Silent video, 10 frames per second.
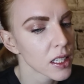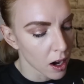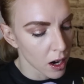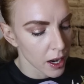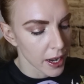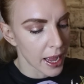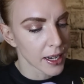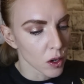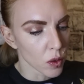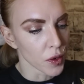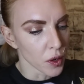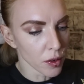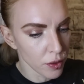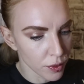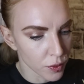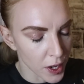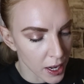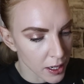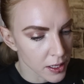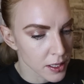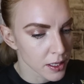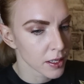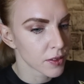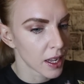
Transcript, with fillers: I had it on and off for years,